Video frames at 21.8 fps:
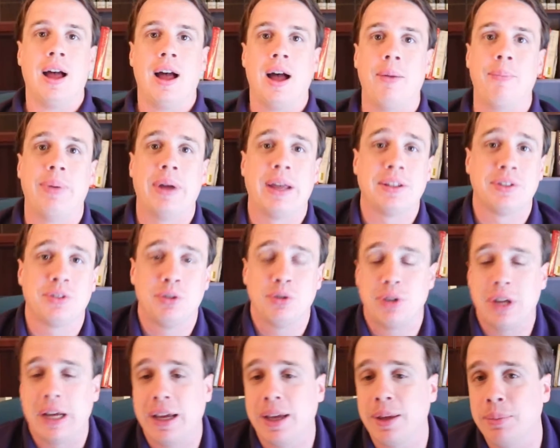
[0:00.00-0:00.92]
I'm Pastor
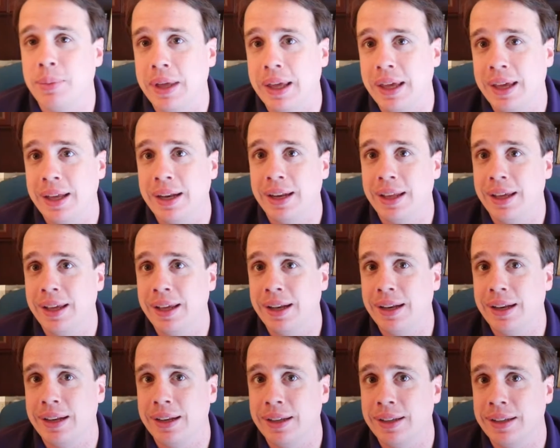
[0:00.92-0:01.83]
Jacob, and
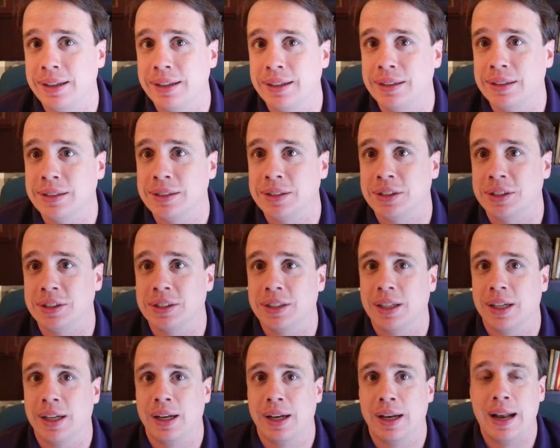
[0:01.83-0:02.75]
it
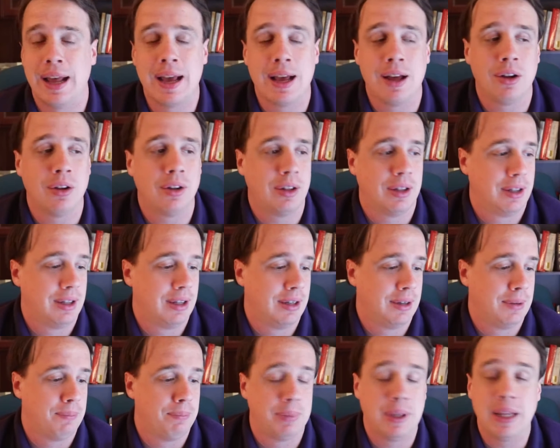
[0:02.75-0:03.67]
is
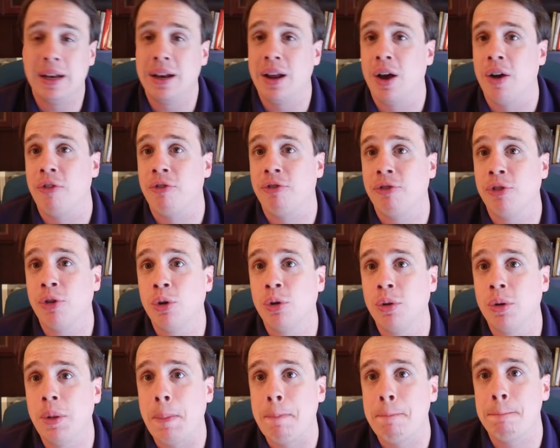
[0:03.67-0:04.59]
now been a
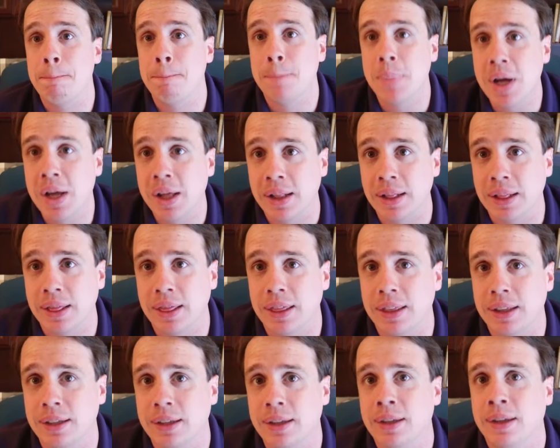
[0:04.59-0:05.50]
full
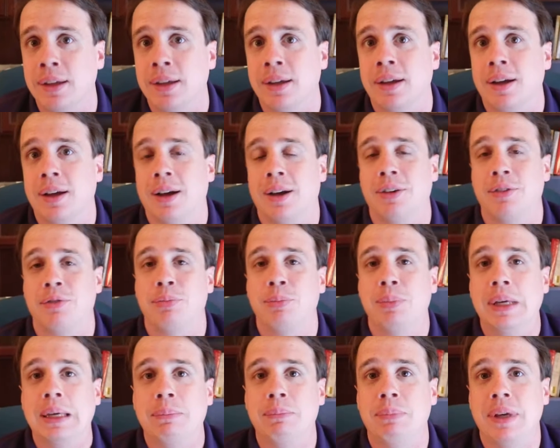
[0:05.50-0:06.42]
month of
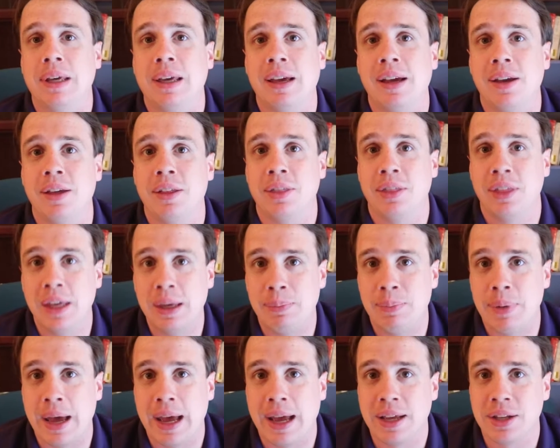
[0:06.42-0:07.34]
me being the
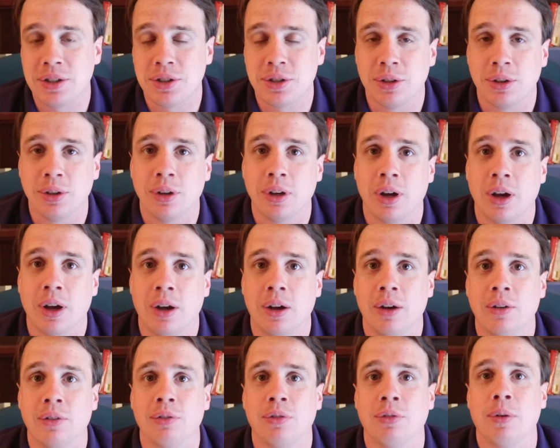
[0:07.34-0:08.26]
pastor
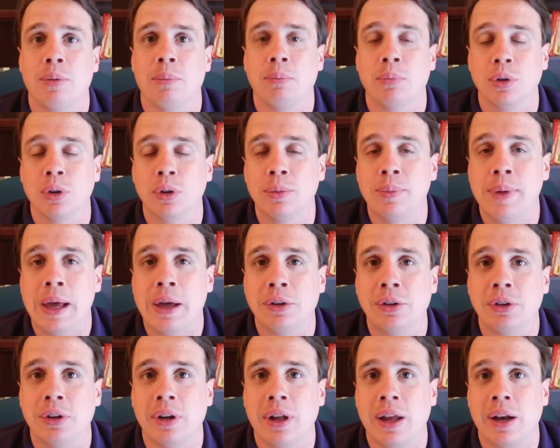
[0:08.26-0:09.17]
of Blue
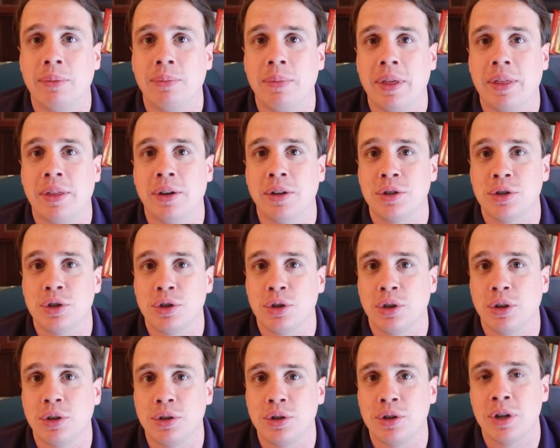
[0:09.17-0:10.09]
Mound United Methodist
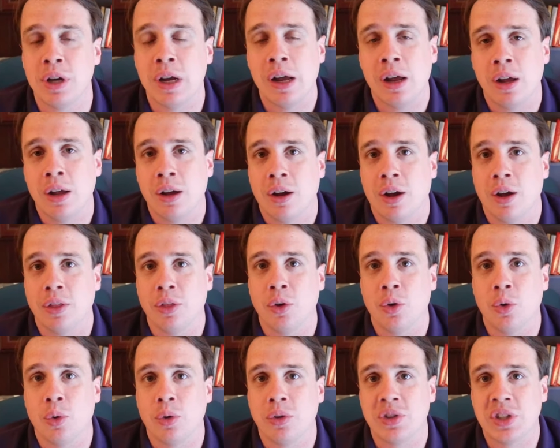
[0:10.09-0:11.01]
Church on
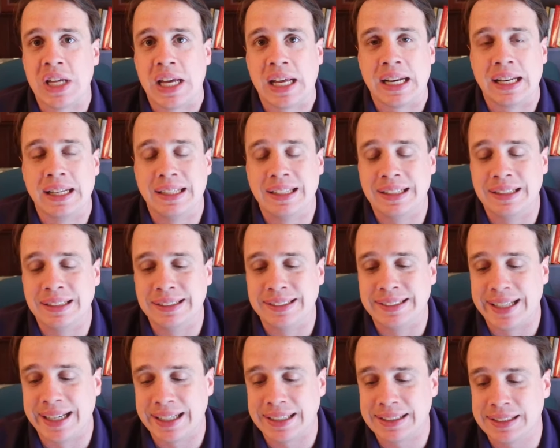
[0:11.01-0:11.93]
the north side of Denton,
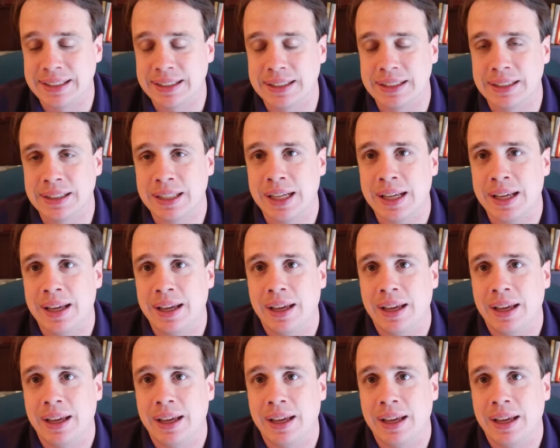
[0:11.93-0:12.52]
Texas.